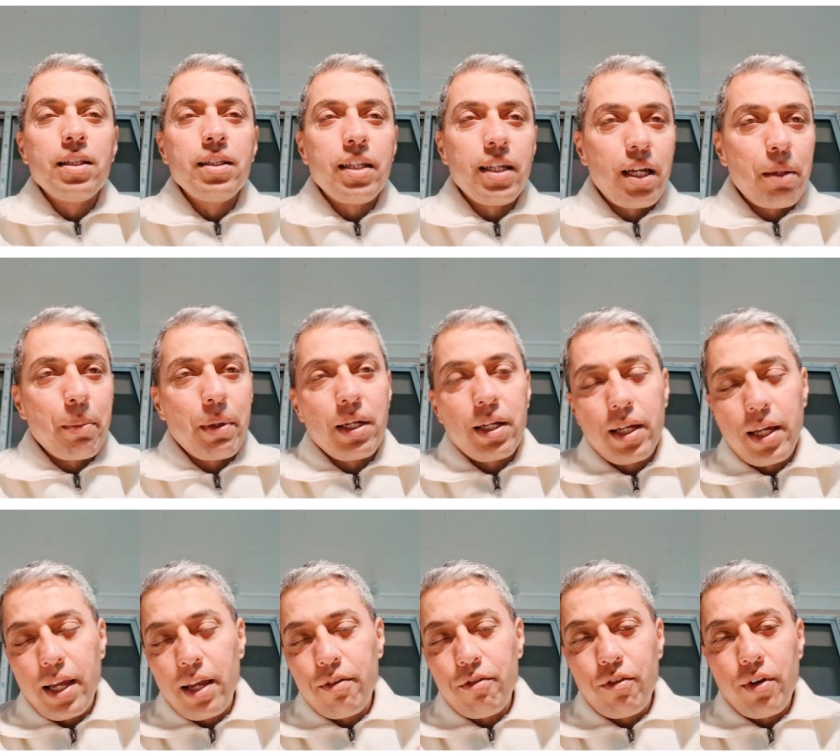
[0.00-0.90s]
They remain
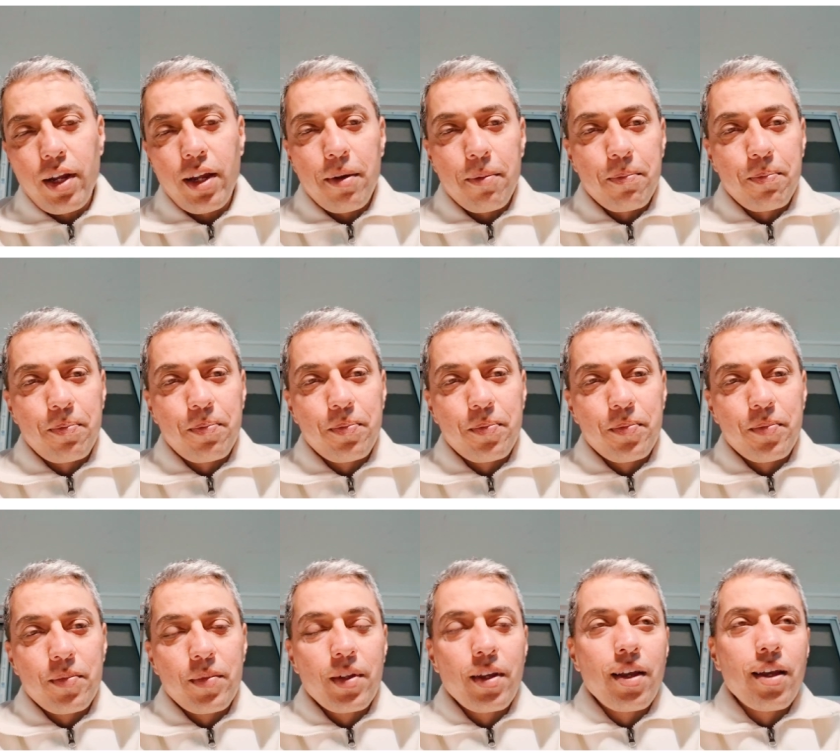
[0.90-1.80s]
carefree.
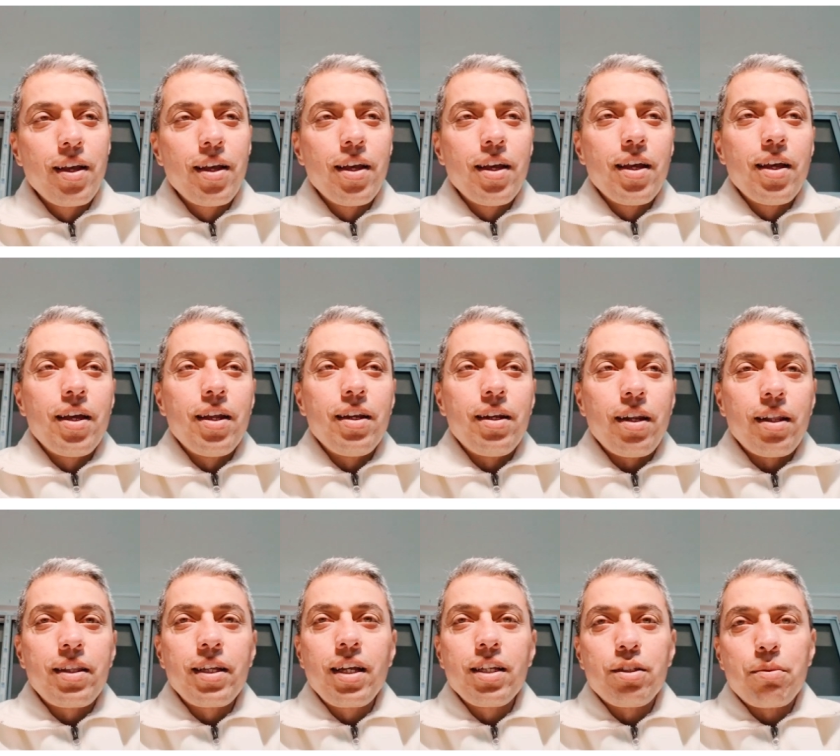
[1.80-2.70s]

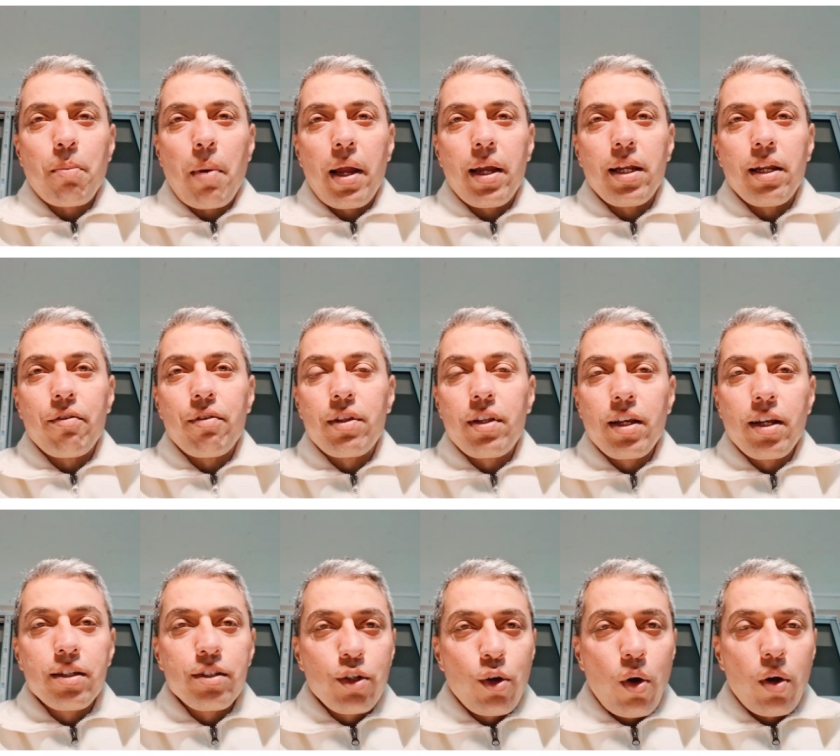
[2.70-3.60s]
Nothing is mine,
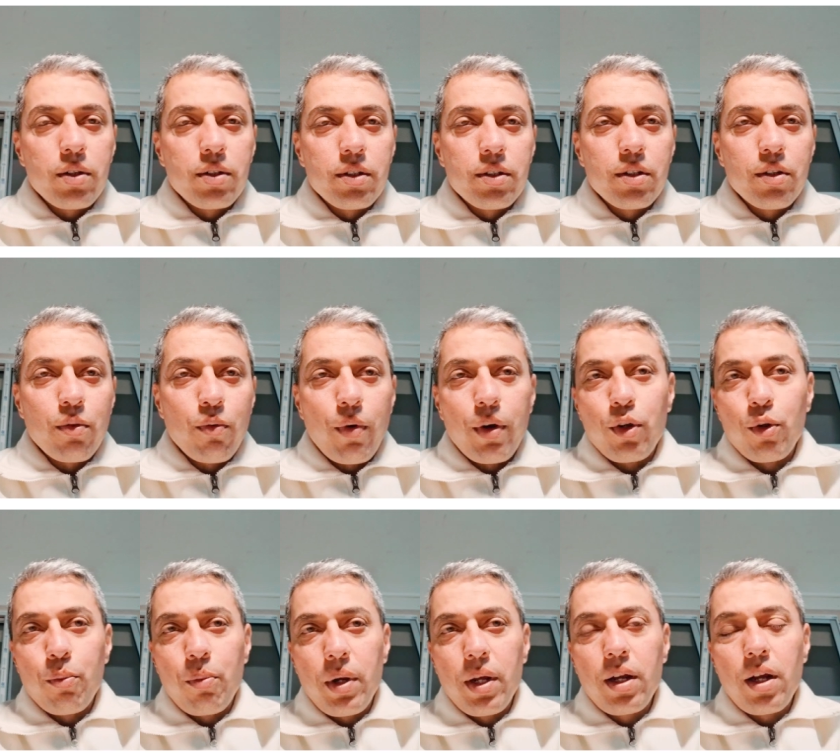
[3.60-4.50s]
everything is yours. When
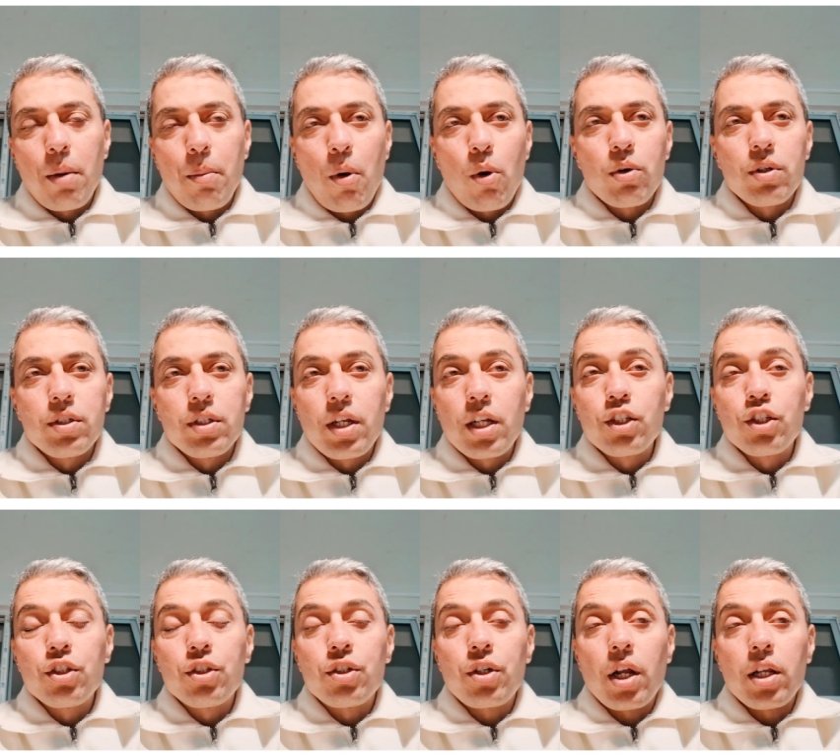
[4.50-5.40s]
you bring about
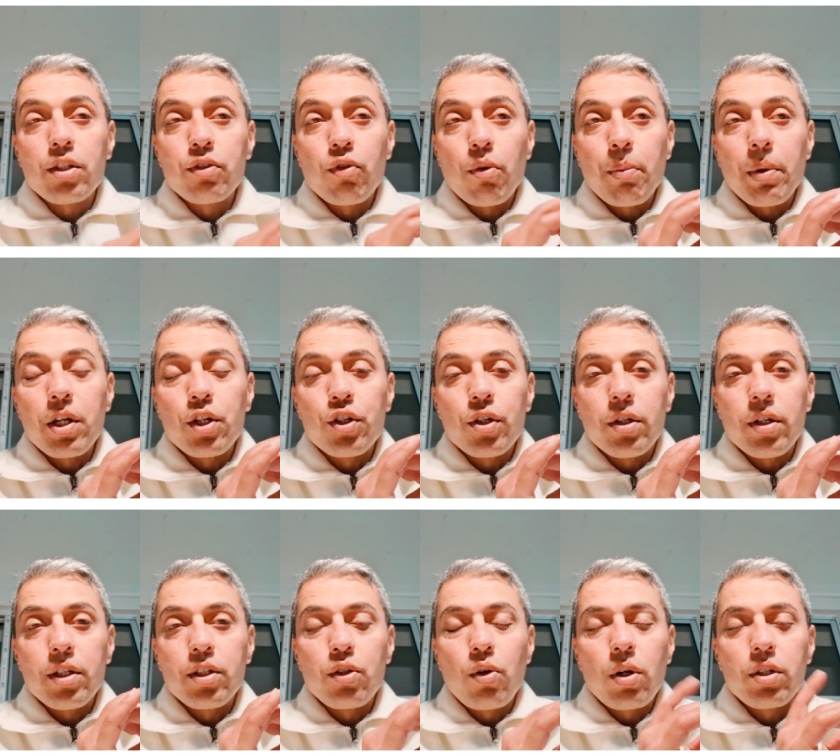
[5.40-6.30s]
such transformation,
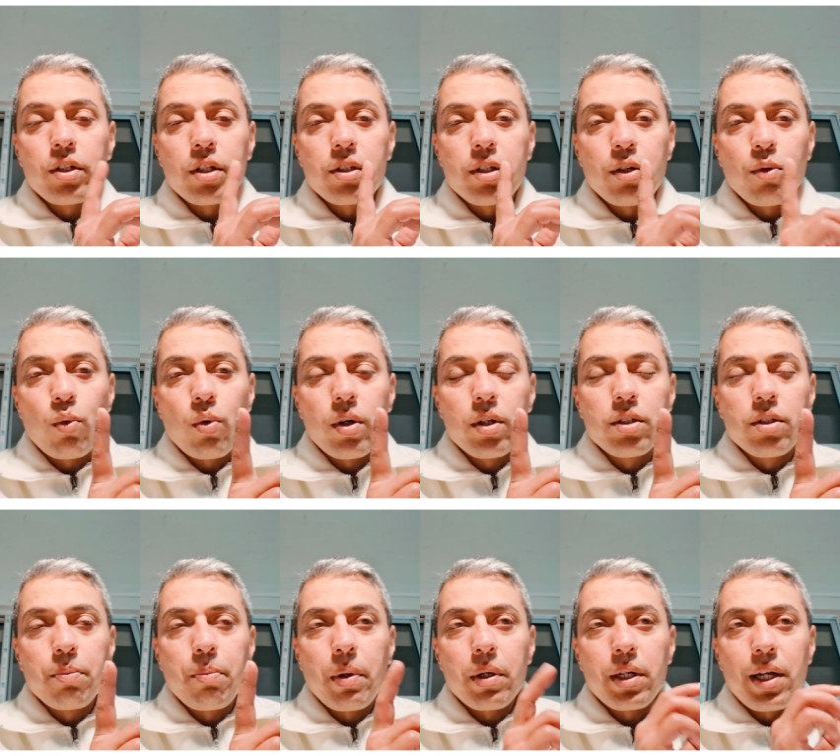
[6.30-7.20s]
it's not just in
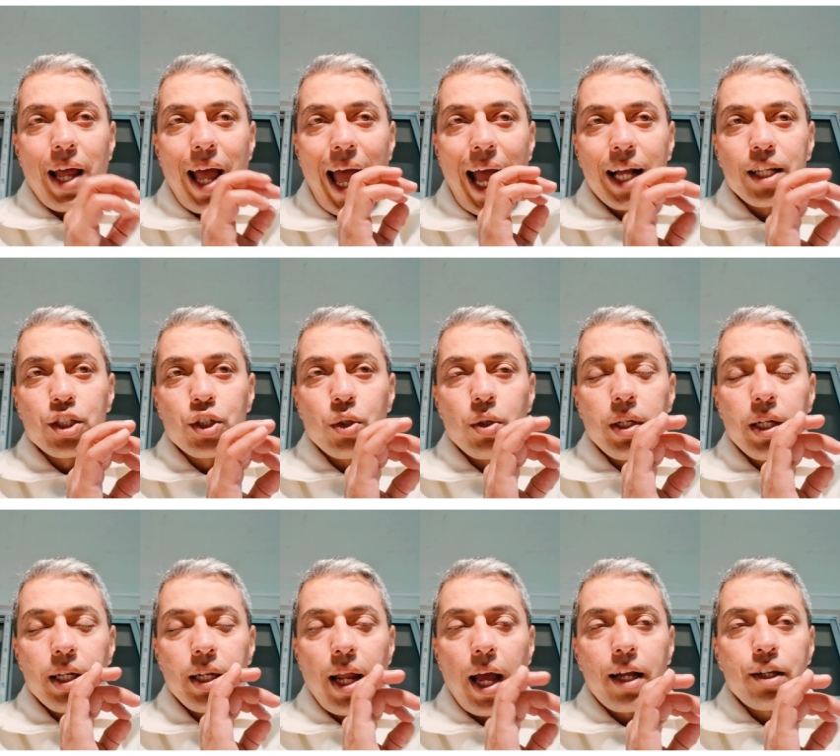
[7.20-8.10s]
words but
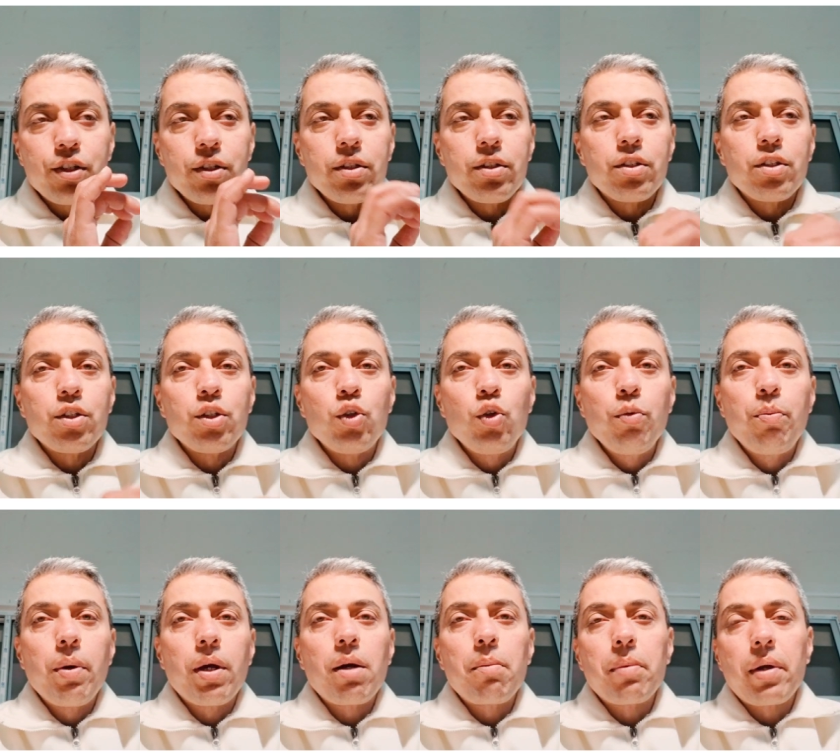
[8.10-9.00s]
actually in actions, you
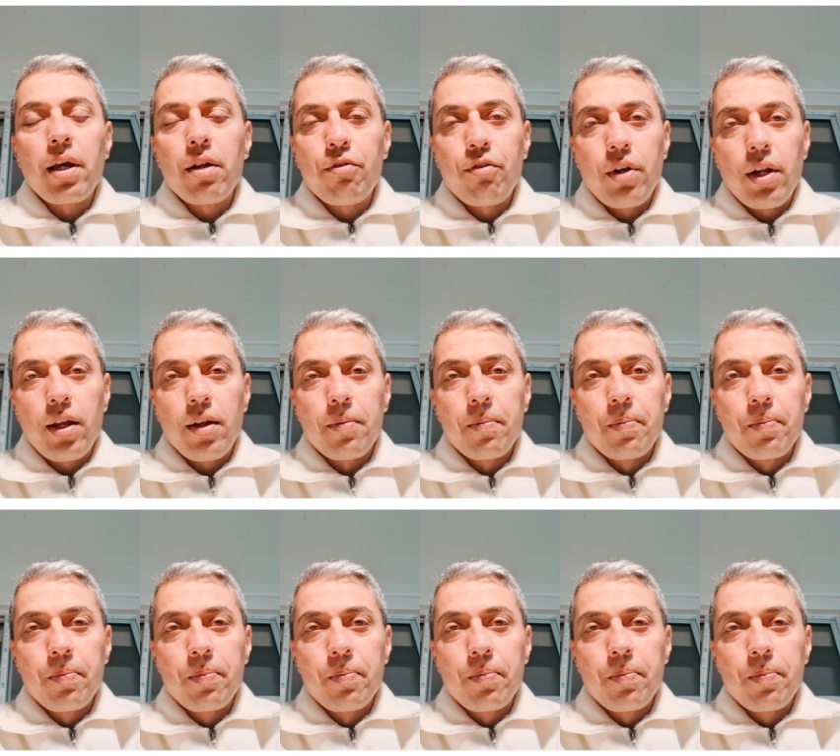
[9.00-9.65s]
become carefree.